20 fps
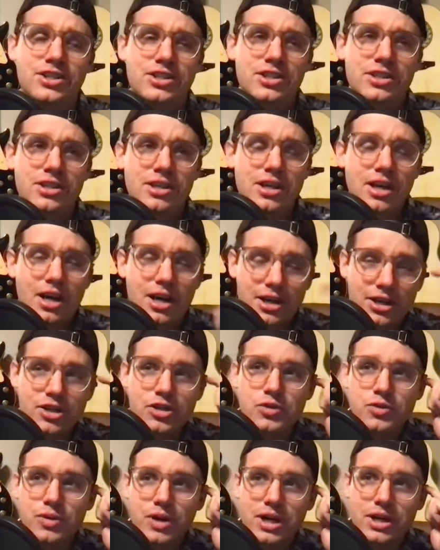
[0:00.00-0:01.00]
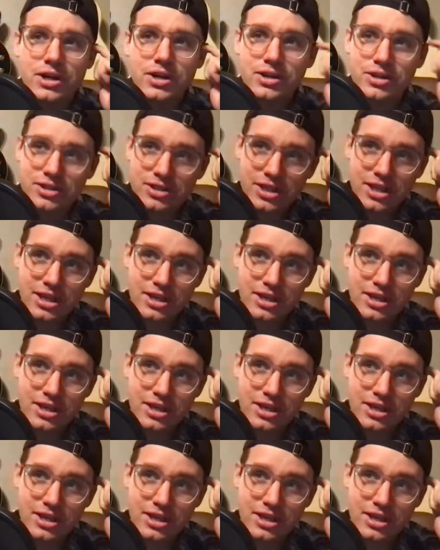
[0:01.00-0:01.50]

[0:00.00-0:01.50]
on his runners and his